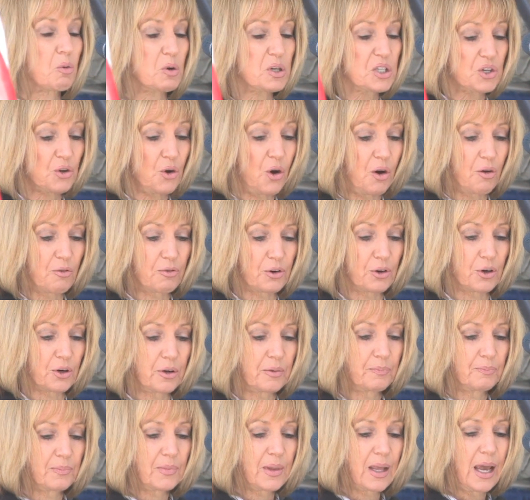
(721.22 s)
was over,
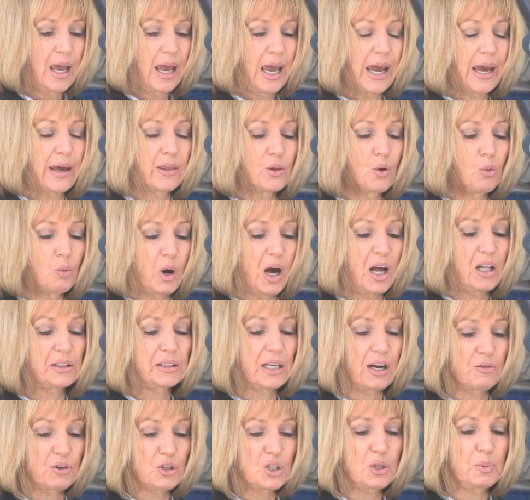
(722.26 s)
and the well
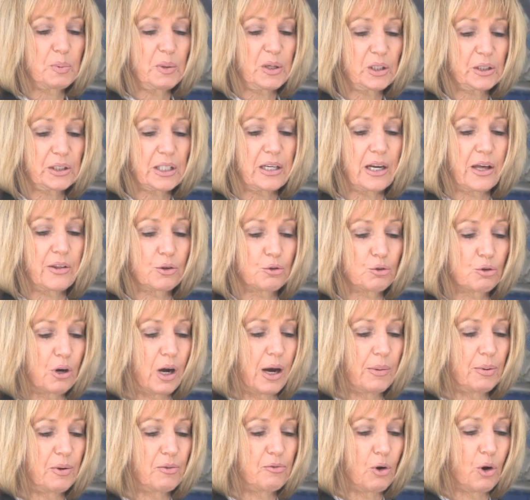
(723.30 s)
never spilled another
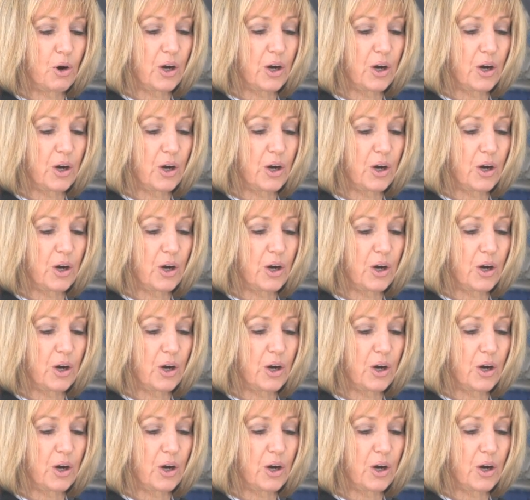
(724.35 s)
drop of